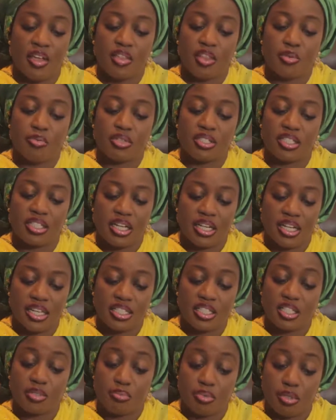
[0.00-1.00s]
The most
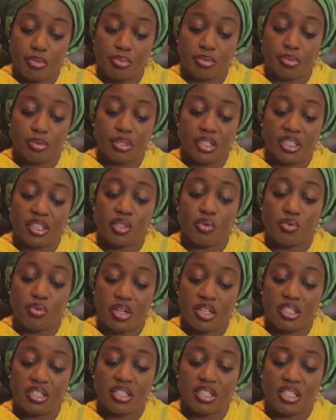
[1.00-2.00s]
talented people in the
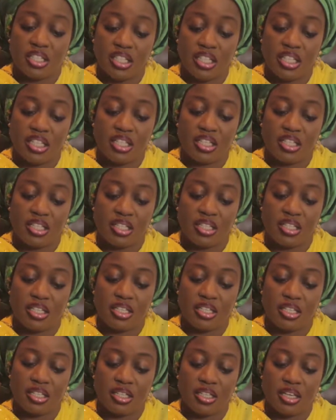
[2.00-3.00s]
world today
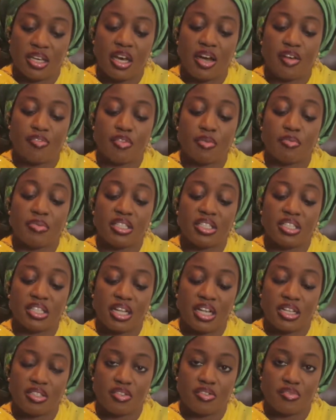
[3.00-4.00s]
are from this
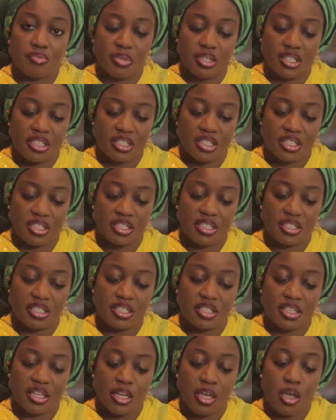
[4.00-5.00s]
class of
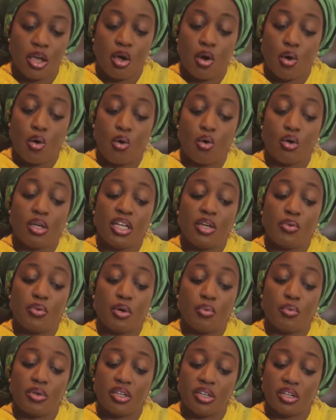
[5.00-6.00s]
persons. Only
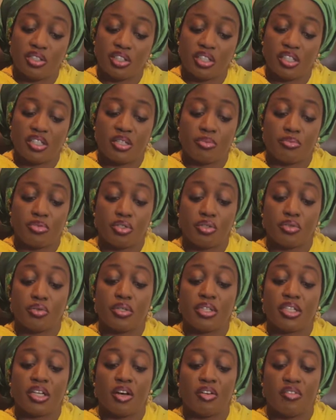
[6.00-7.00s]
when we nurture them to grow
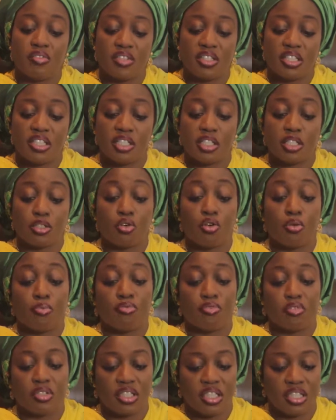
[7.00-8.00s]
in confidence and
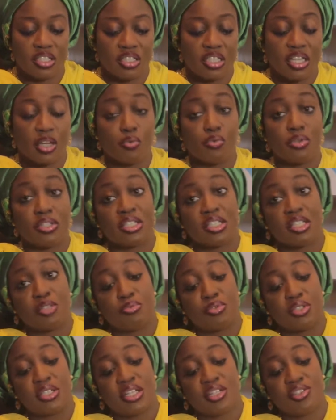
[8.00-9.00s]
hopefulness can we see the
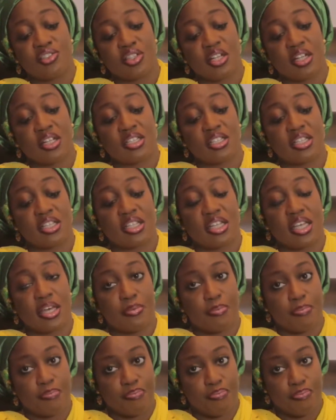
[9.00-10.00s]
potentials in
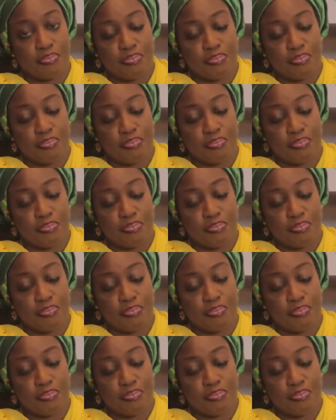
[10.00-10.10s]
them.